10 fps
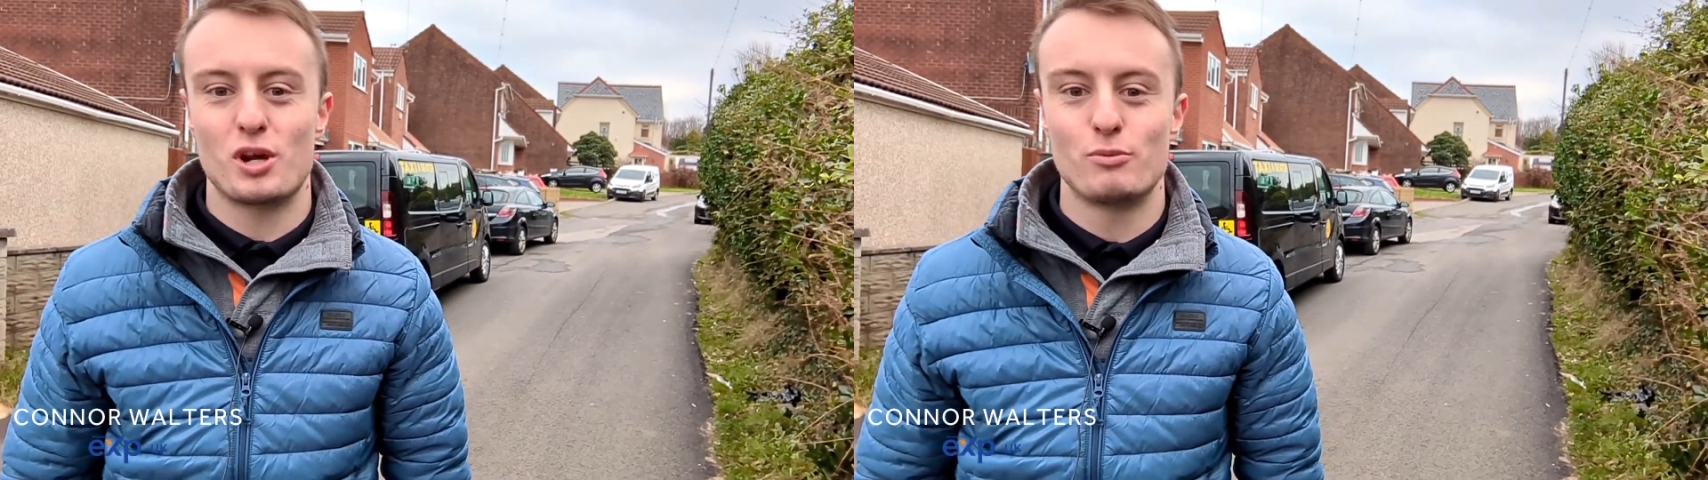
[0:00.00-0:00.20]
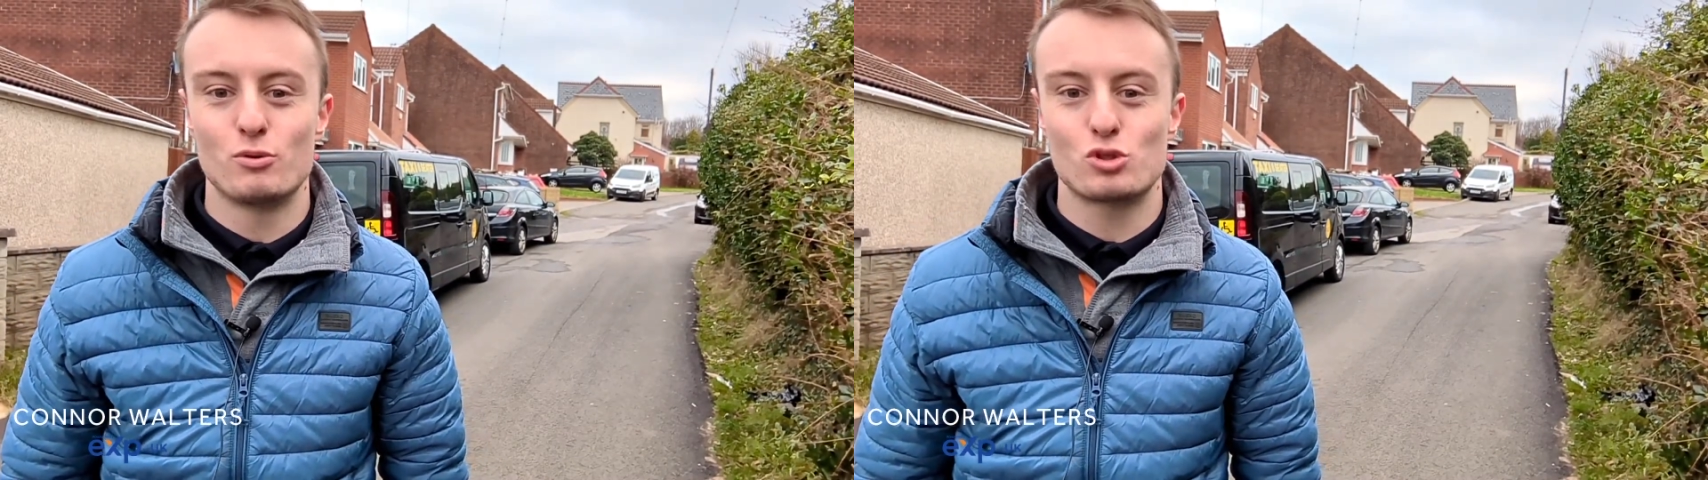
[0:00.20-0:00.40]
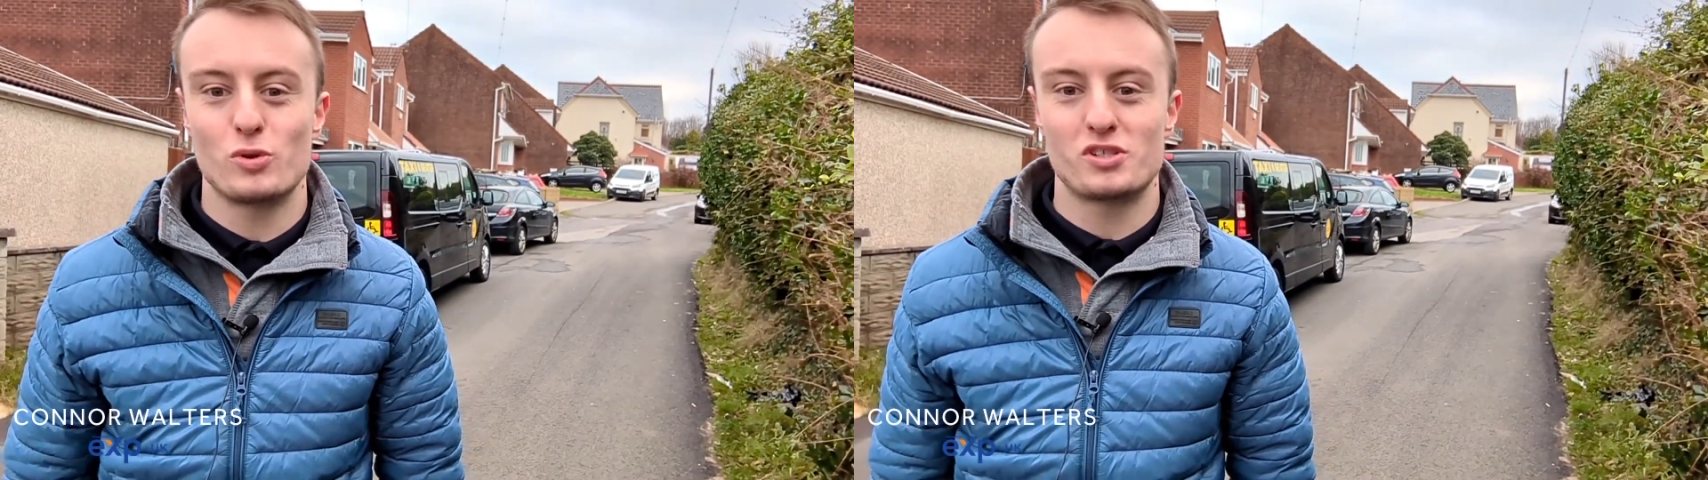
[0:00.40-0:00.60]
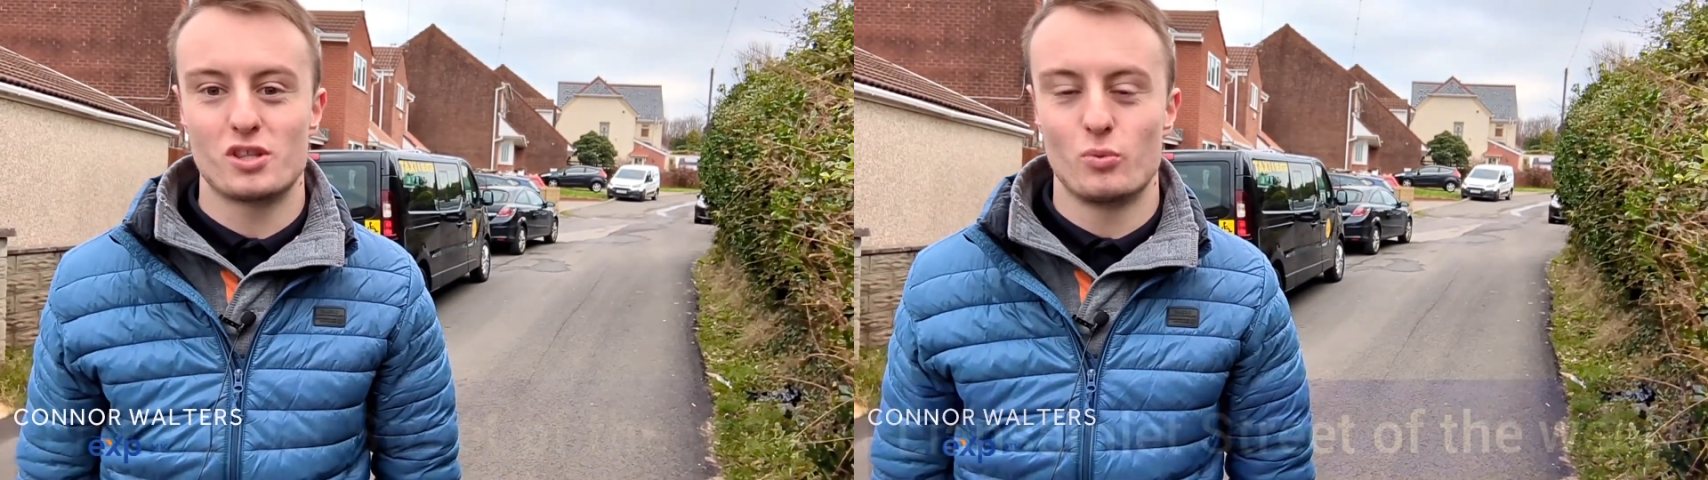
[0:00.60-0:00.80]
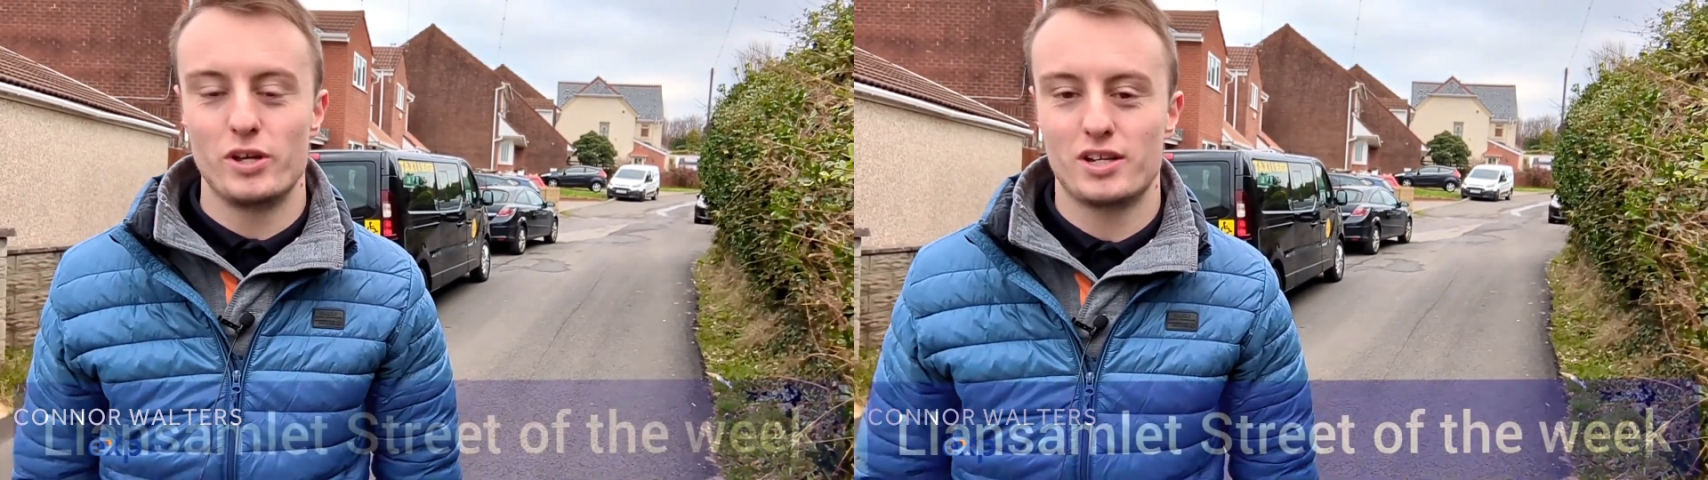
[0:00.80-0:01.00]
I'm doing Streets
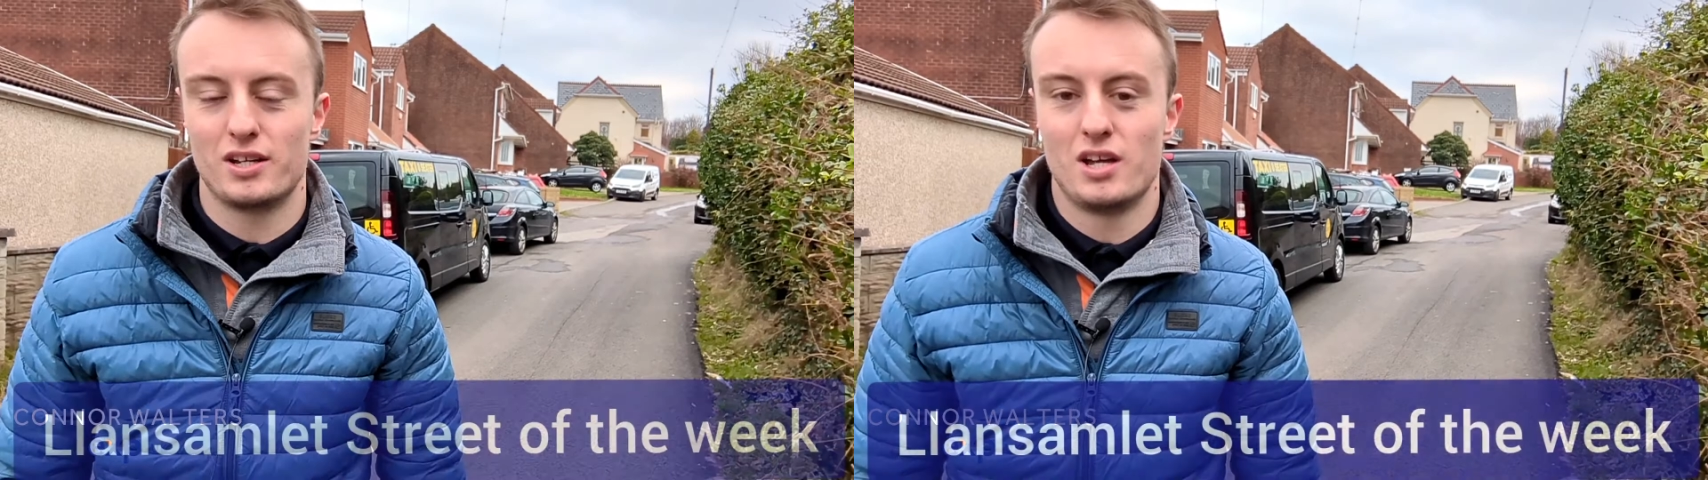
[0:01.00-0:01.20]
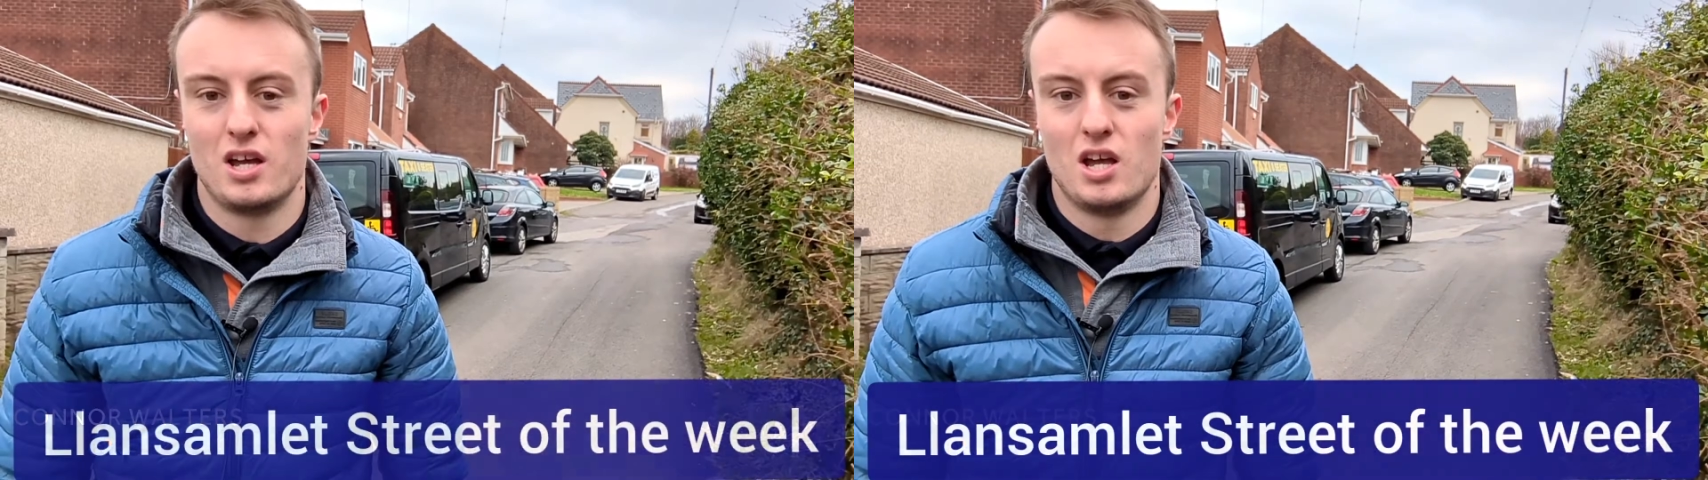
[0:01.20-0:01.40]
of the Week.